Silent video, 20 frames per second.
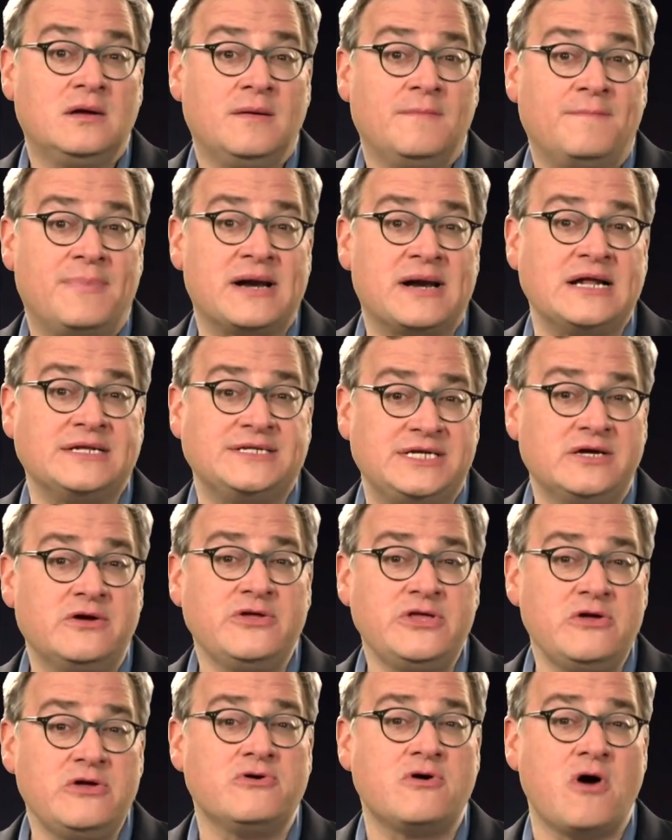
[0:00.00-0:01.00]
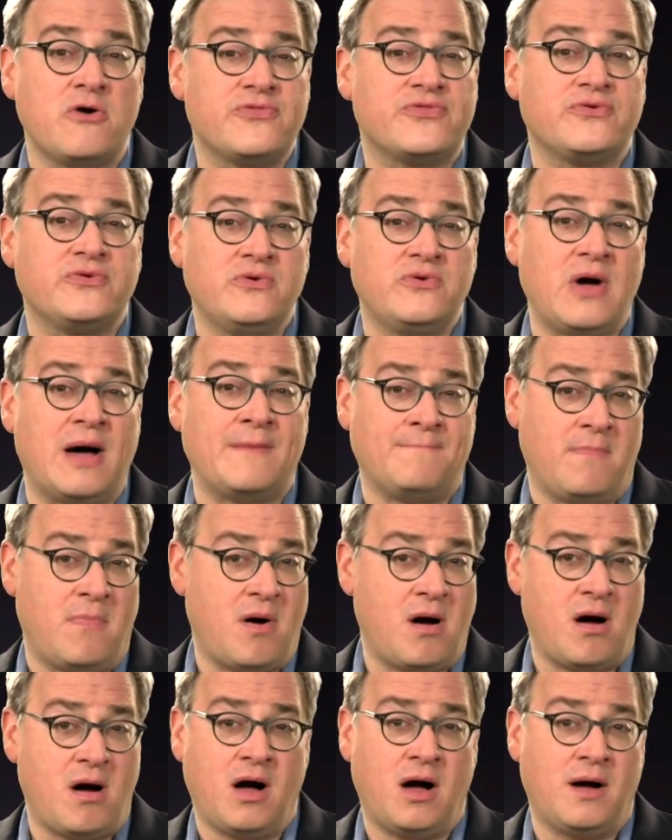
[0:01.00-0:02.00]
But until you go through a
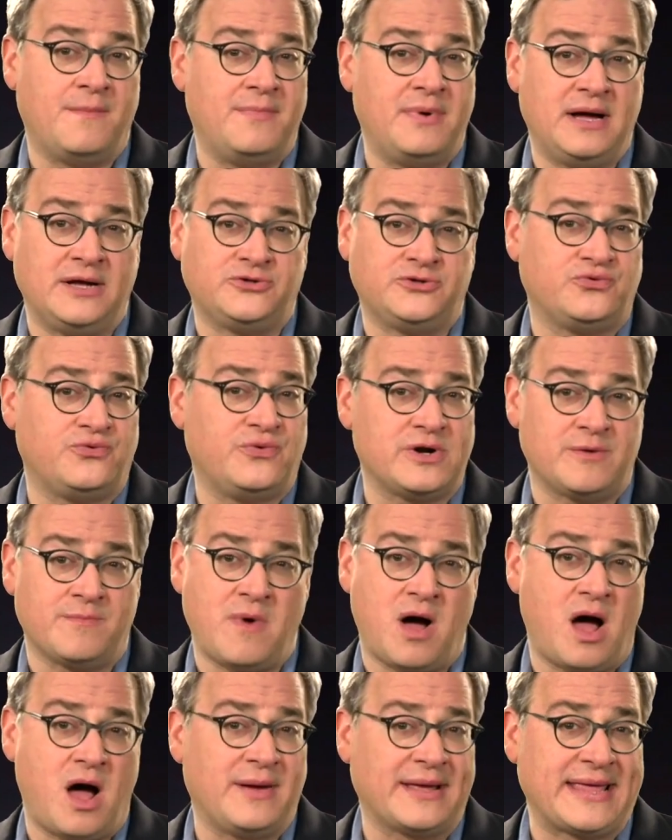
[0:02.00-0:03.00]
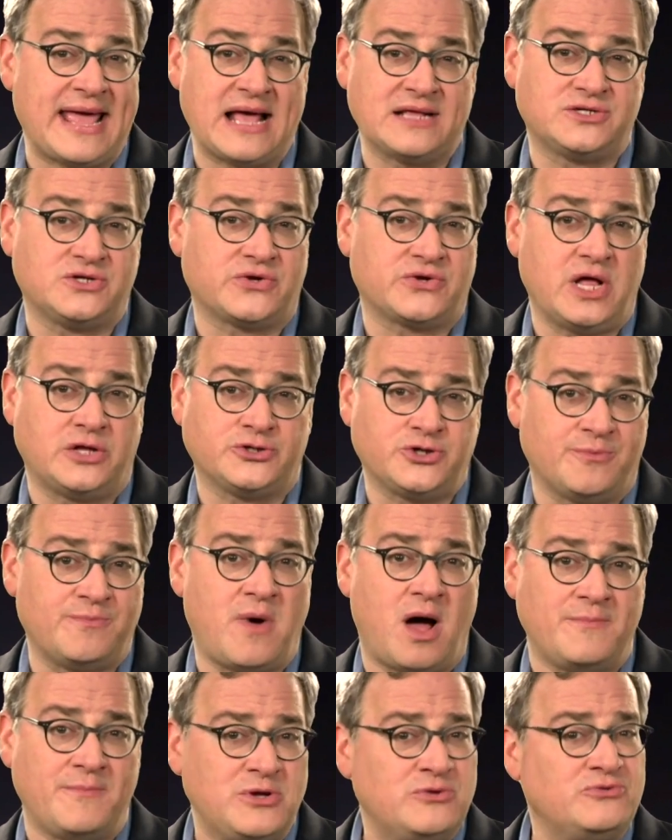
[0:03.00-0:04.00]
mob, a Twitter mob, a cancel culture
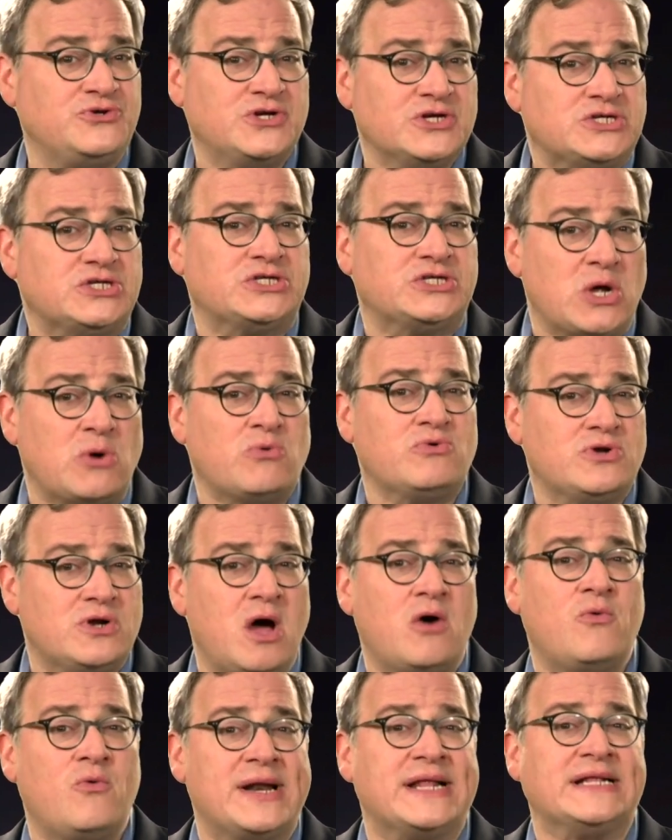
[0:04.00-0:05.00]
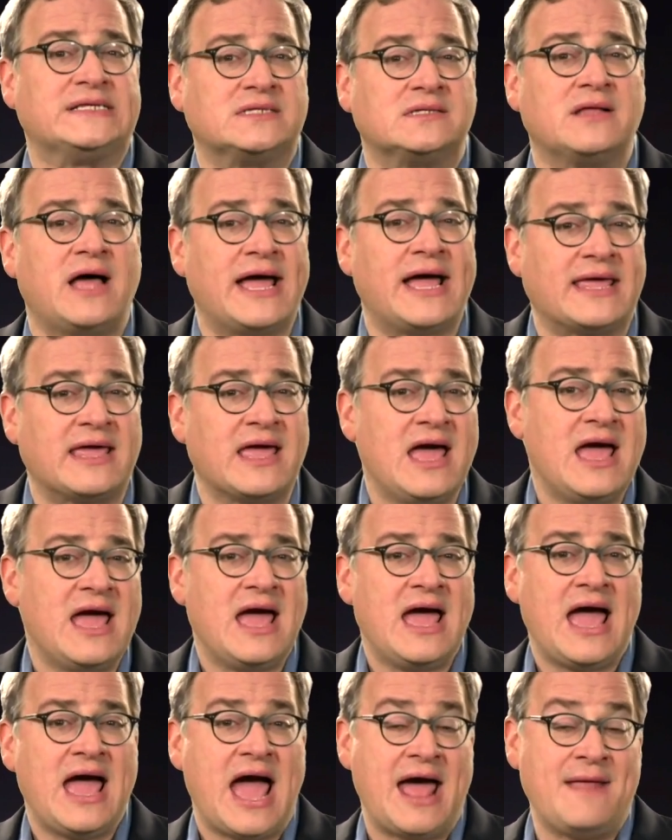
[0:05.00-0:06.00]
mob, you just don't know what it's like.
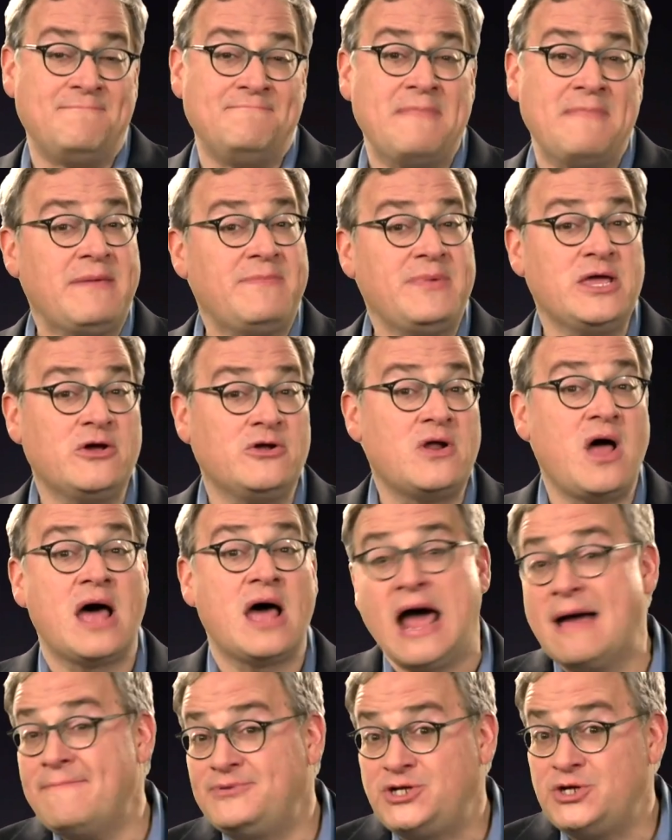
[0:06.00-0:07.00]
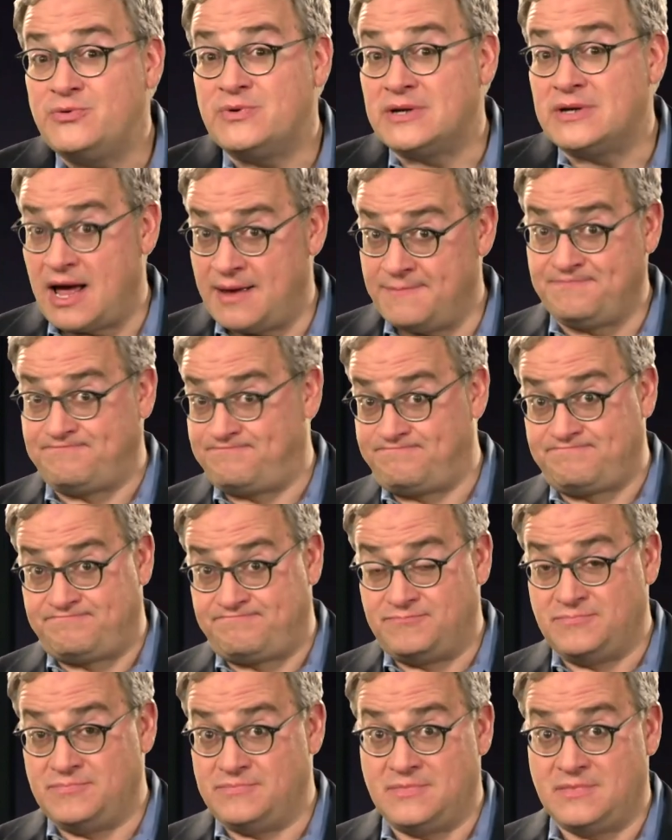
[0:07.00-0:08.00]
And maybe you're not up to it.
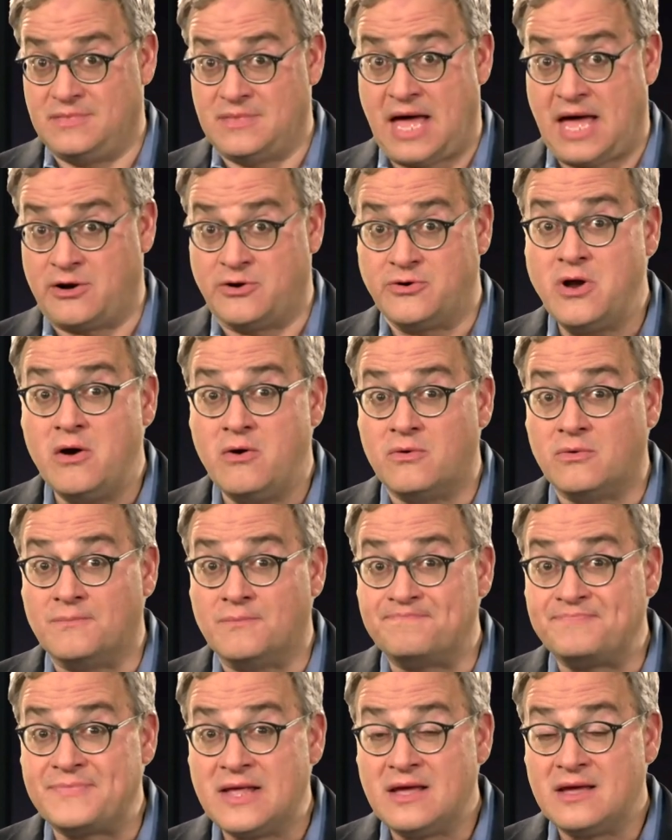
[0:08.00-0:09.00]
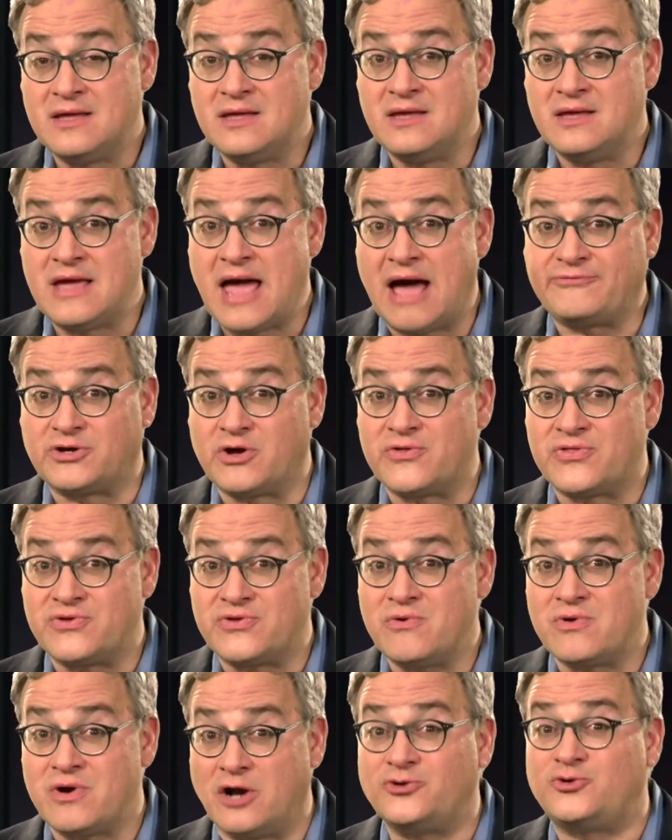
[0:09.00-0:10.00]
I don't know. You have to go
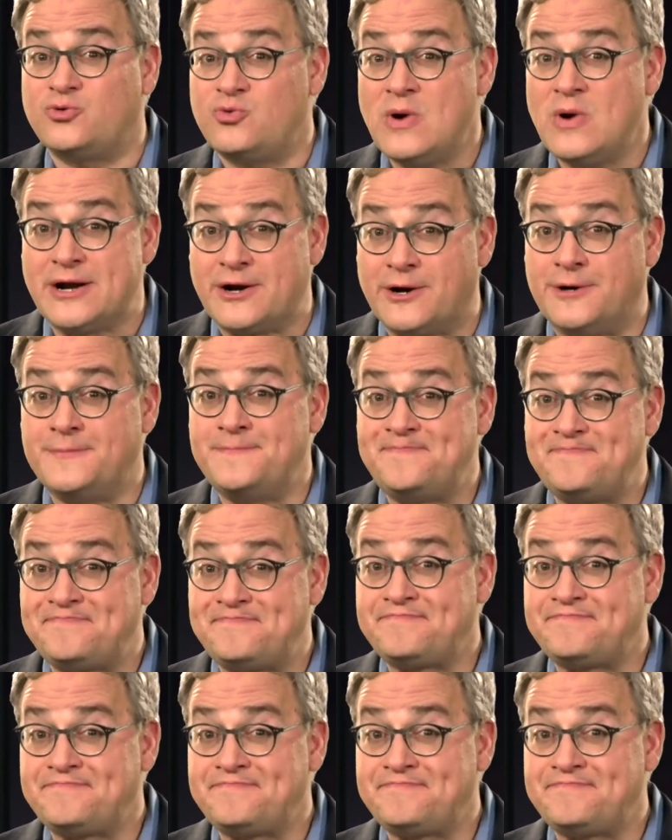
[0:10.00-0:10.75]
through it on Twitter.